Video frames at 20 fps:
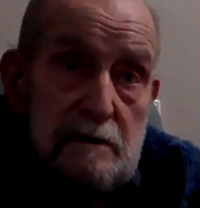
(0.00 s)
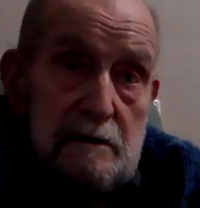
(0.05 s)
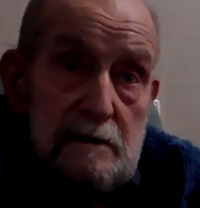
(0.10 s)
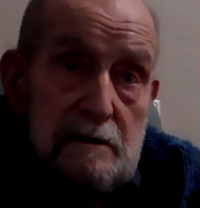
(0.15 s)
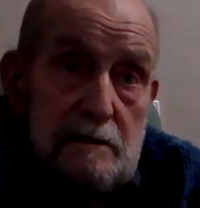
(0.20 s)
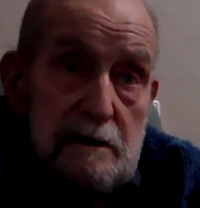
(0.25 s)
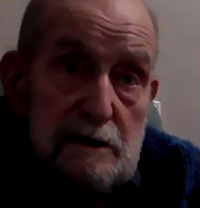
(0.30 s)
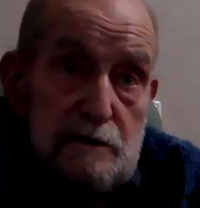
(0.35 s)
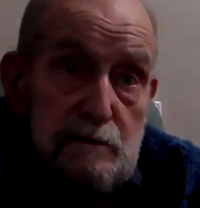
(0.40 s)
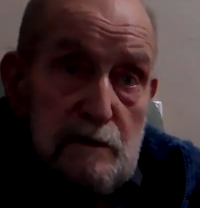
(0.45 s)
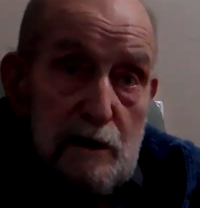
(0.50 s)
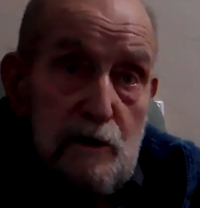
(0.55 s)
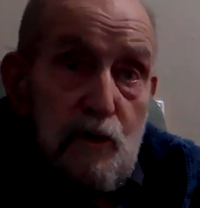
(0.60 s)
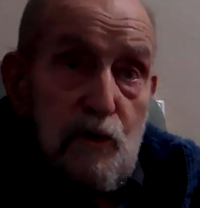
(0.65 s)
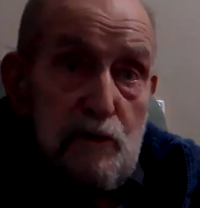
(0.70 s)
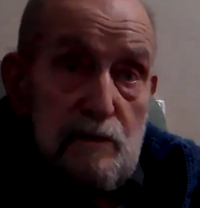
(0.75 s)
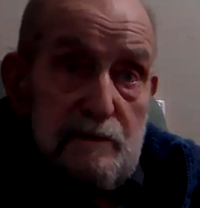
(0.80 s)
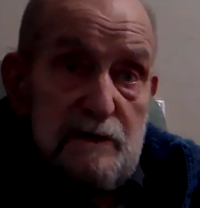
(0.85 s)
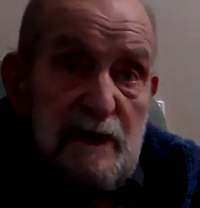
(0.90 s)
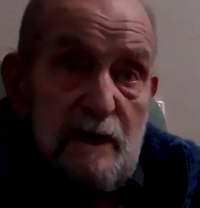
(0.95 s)
That's what they call
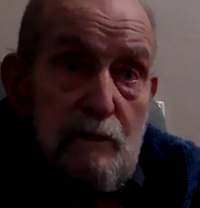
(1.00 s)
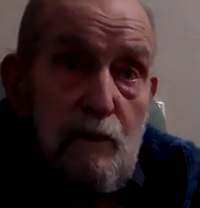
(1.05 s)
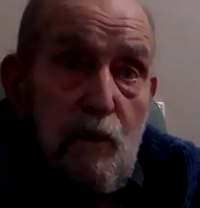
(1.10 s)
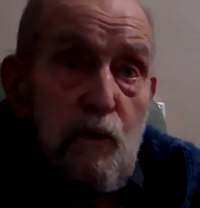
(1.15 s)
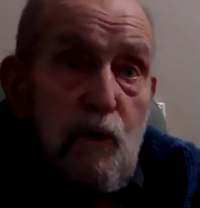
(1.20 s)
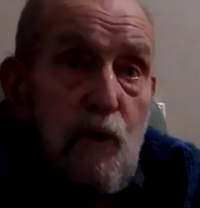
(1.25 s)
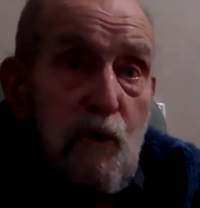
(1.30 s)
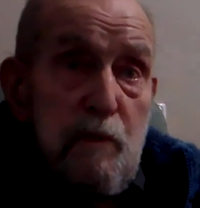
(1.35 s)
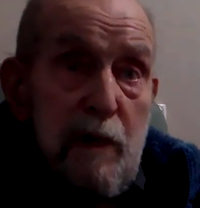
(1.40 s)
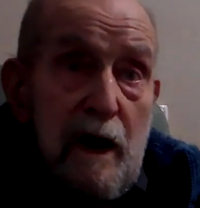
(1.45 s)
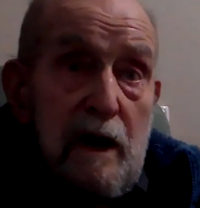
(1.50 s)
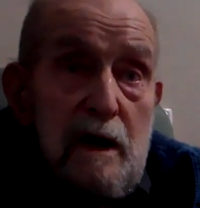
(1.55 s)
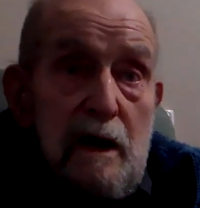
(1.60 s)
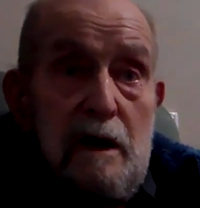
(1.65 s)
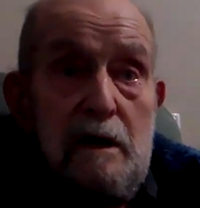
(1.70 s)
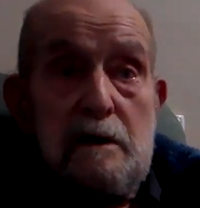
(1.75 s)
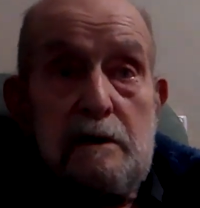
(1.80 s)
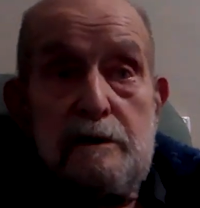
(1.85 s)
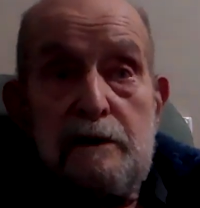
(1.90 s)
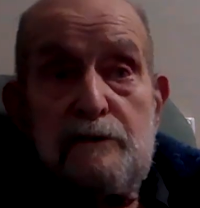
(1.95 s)
them, a wolf pack.
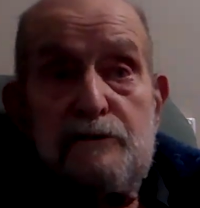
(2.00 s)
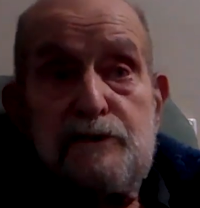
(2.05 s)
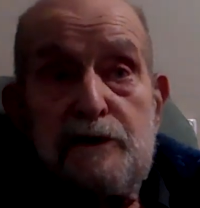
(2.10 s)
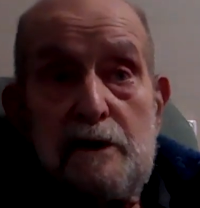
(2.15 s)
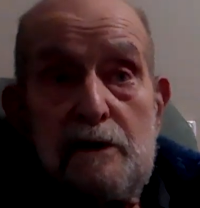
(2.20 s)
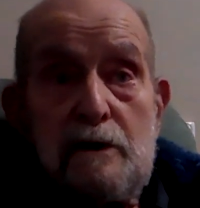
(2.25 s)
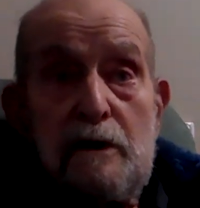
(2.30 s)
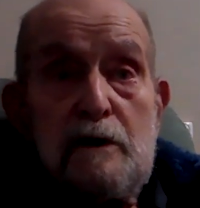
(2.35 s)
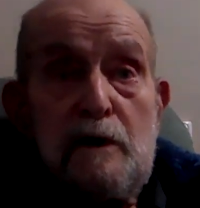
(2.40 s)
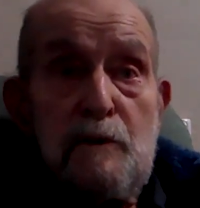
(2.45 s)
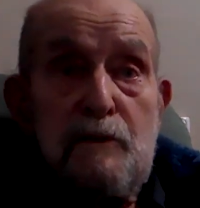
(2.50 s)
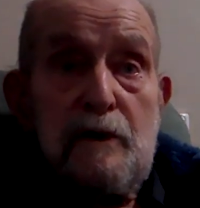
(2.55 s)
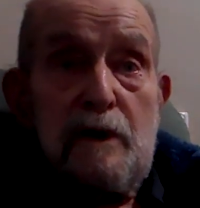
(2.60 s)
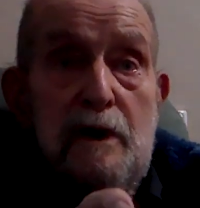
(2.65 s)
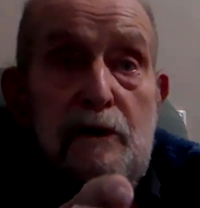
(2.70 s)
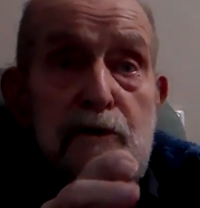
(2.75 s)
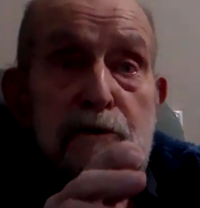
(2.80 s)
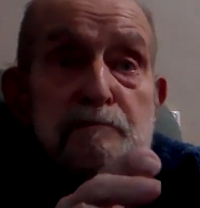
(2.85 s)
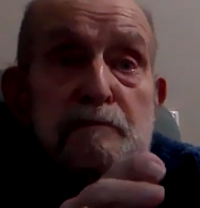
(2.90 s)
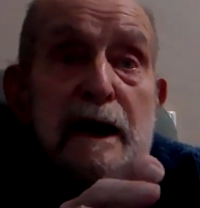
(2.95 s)
You've seen like a
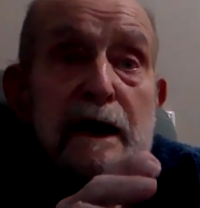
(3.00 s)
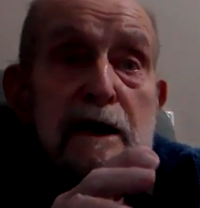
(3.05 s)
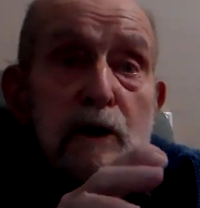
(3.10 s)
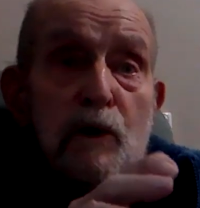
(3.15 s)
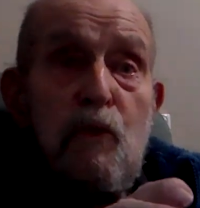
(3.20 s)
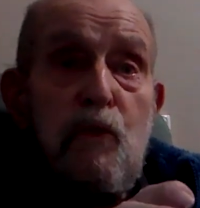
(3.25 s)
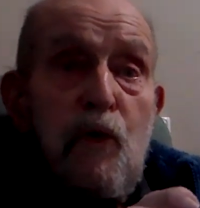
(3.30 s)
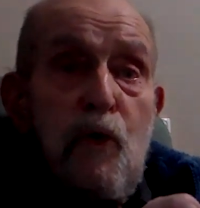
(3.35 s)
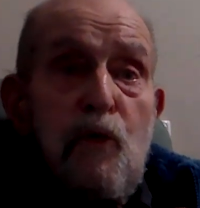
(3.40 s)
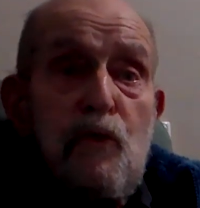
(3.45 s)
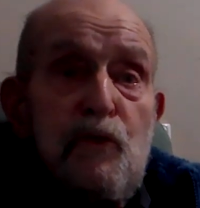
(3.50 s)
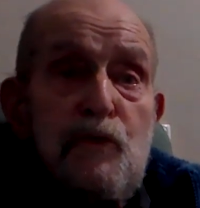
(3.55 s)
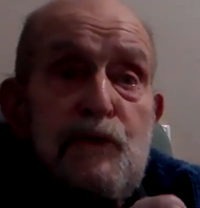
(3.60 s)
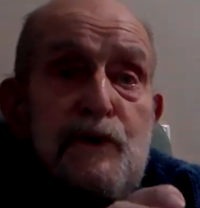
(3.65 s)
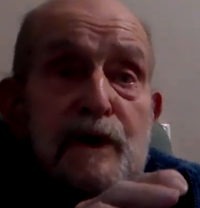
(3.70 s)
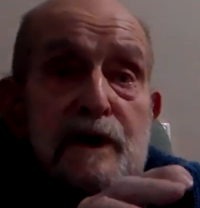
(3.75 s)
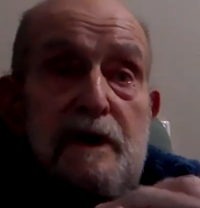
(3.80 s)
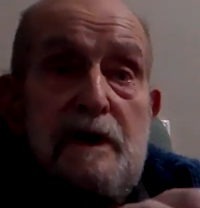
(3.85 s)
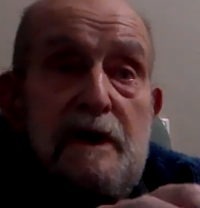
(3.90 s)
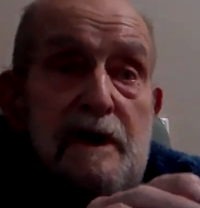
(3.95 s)
pack of wolves
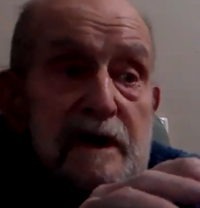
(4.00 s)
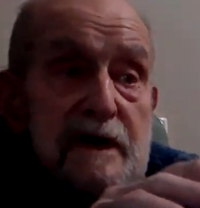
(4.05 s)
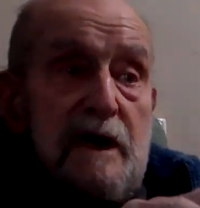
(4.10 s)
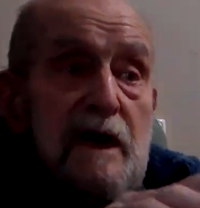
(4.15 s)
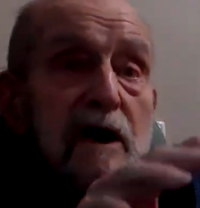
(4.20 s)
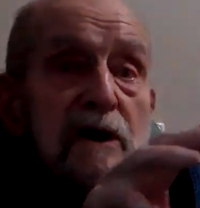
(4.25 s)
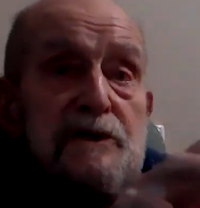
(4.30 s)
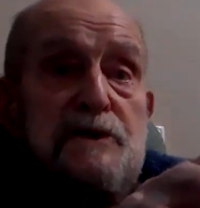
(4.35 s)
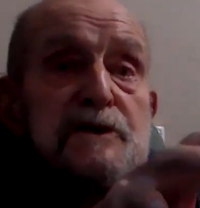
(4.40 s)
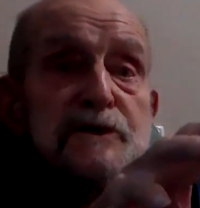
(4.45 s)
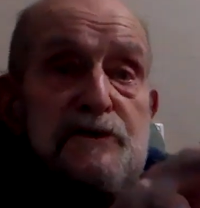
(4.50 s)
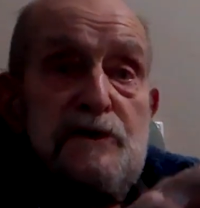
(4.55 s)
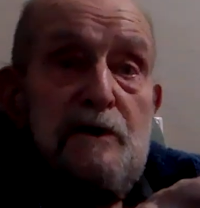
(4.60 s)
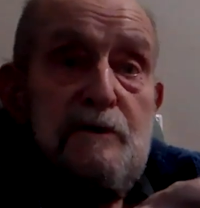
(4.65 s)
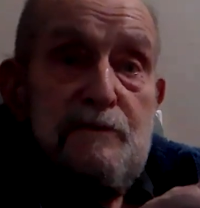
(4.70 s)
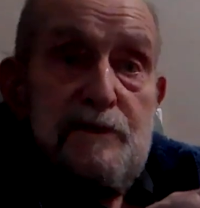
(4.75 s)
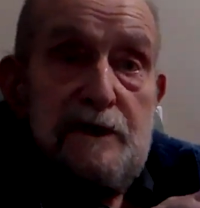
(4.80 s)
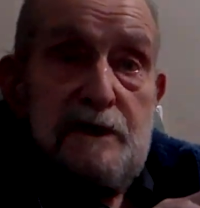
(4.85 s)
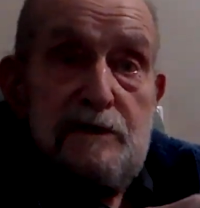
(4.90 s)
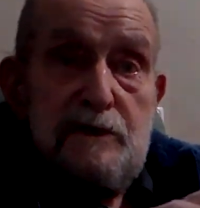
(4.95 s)
get onto
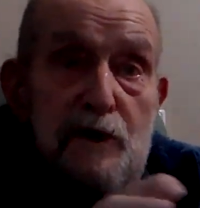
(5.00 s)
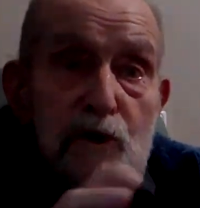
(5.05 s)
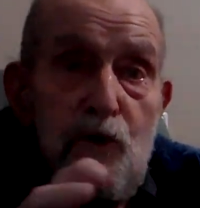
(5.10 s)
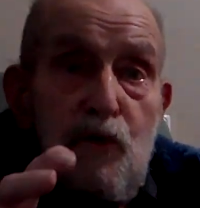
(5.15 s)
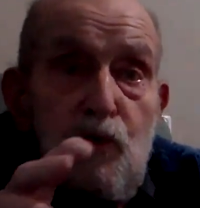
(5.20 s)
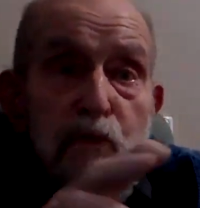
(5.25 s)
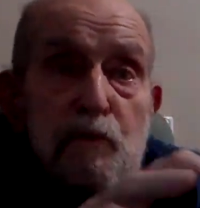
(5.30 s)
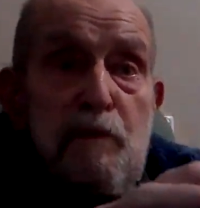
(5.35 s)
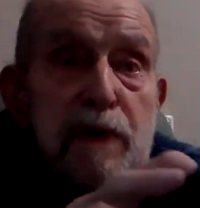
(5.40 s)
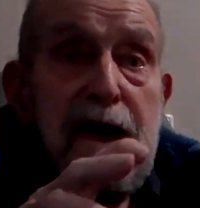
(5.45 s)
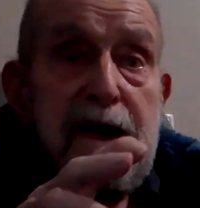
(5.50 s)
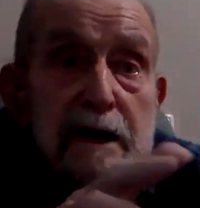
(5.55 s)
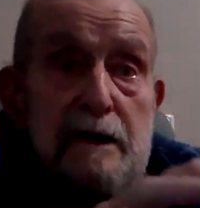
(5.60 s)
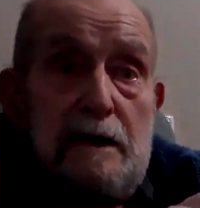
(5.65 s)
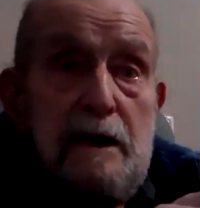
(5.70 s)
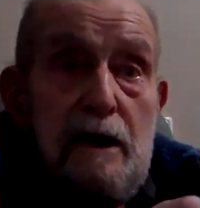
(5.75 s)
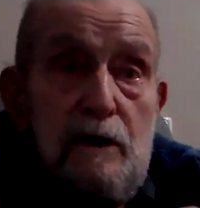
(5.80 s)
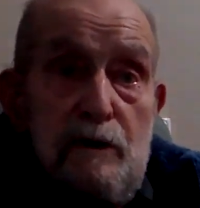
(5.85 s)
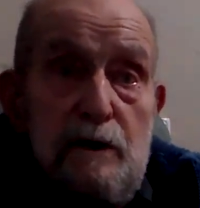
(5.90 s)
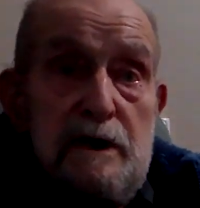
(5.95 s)
something, the whole pack
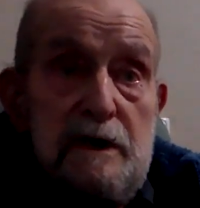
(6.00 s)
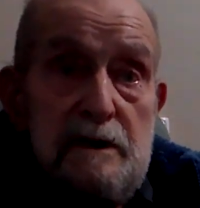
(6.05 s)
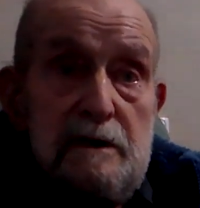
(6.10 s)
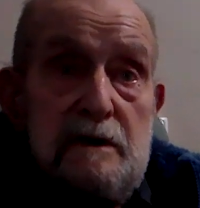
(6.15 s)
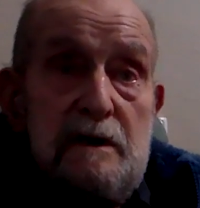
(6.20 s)
go in.